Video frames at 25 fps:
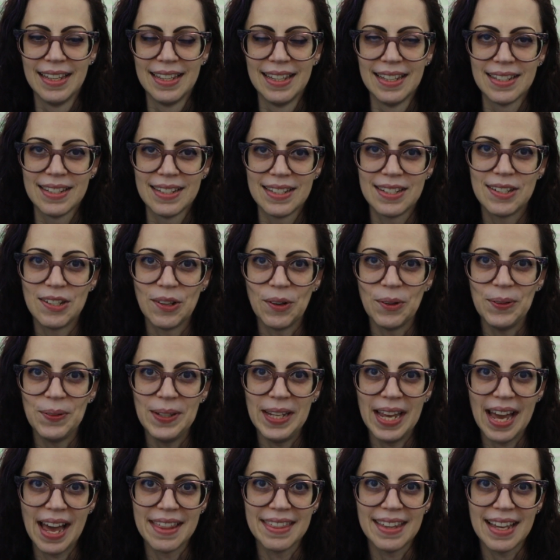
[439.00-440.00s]
So
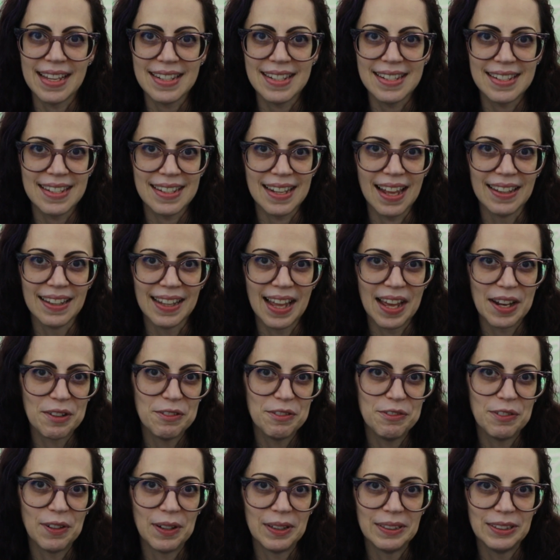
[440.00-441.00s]
yeah, that's a lot of
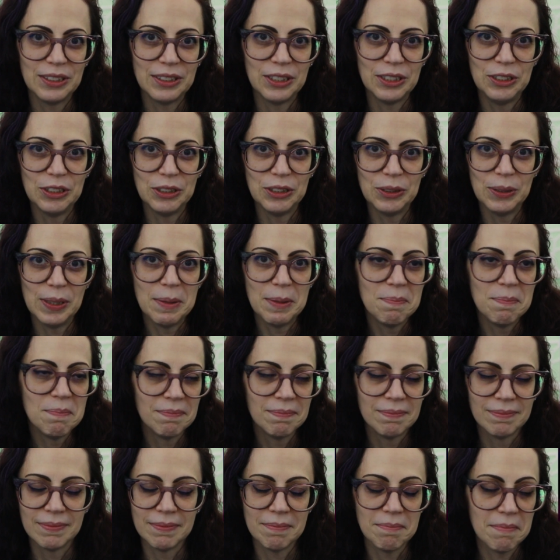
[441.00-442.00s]
fun to do, and
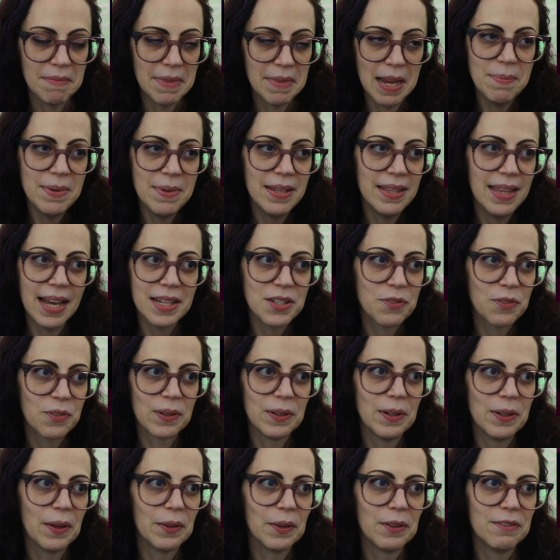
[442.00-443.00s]
maybe that's for
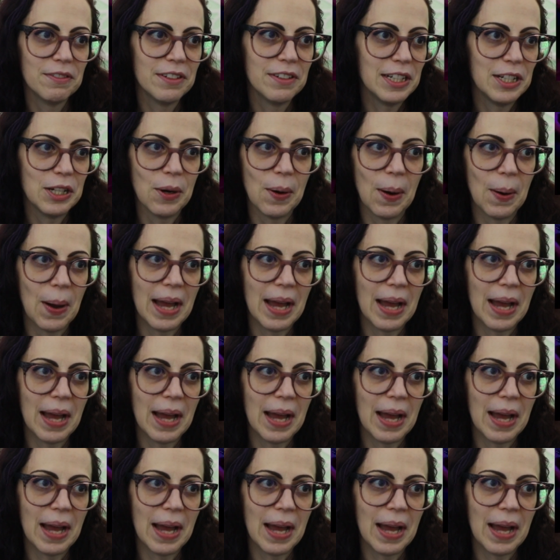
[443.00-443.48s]
another video.